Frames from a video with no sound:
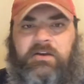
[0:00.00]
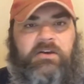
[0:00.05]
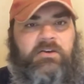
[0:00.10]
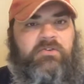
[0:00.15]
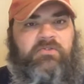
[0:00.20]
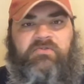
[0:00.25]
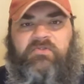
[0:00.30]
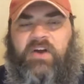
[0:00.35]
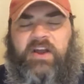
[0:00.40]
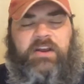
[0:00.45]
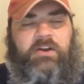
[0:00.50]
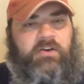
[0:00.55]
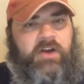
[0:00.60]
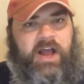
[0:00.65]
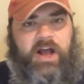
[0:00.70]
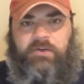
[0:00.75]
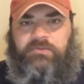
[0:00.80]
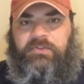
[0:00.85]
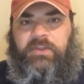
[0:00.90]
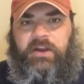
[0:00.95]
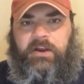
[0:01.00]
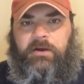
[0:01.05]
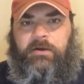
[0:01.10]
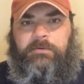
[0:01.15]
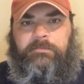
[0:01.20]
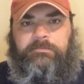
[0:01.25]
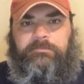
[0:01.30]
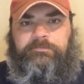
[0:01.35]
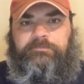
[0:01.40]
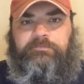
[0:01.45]
fighter out there.
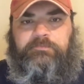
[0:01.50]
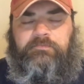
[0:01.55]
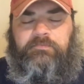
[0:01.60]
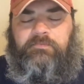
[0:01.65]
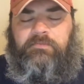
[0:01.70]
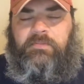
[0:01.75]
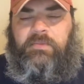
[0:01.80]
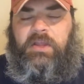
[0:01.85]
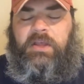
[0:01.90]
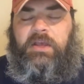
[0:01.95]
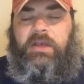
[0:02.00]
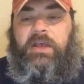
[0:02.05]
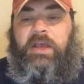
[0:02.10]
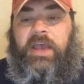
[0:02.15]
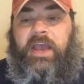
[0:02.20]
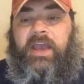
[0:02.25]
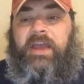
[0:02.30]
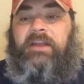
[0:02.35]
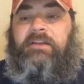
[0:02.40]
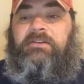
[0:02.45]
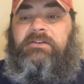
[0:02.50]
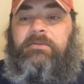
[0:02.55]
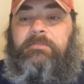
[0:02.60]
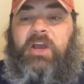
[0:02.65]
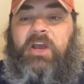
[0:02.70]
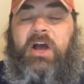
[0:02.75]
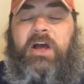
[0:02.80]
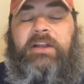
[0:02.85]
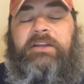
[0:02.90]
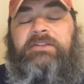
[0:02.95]
And to be
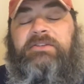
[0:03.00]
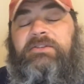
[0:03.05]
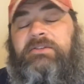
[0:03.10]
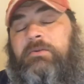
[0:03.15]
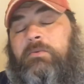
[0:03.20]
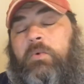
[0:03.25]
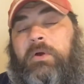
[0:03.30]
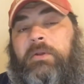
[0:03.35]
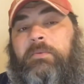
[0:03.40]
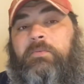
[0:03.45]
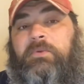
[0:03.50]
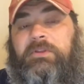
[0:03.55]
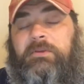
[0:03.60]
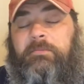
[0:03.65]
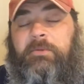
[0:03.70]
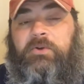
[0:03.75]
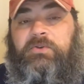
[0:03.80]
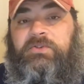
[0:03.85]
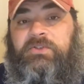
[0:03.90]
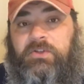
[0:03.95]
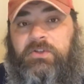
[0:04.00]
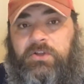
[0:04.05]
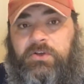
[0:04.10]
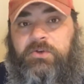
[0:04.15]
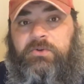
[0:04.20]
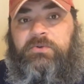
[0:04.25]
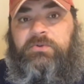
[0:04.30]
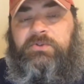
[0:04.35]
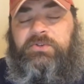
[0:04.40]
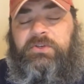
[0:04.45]
honest, the one with the most to
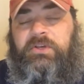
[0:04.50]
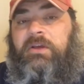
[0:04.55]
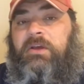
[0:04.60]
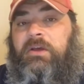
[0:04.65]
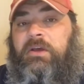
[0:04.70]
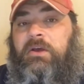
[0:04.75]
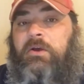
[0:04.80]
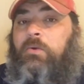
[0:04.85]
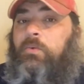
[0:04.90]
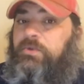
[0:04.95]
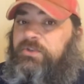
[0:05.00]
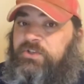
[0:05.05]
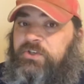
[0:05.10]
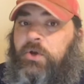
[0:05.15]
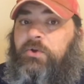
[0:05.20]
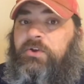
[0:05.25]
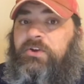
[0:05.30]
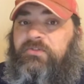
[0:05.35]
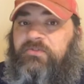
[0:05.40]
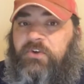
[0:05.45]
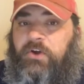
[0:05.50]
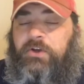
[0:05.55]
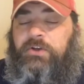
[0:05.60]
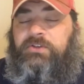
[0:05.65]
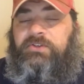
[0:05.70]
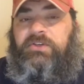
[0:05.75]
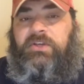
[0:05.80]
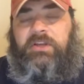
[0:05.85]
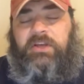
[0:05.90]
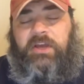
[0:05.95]
lose was Tony
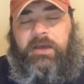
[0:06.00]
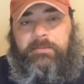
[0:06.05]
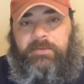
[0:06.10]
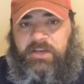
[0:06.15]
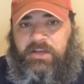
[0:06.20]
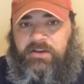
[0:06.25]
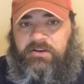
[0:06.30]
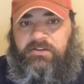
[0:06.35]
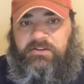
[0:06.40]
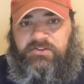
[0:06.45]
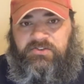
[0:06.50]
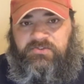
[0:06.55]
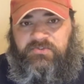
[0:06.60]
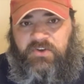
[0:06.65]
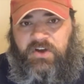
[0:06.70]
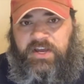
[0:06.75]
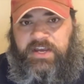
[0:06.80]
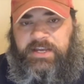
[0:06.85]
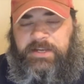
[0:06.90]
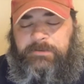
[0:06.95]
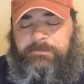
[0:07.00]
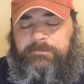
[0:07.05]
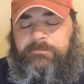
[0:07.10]
Ferguson coming into this fight.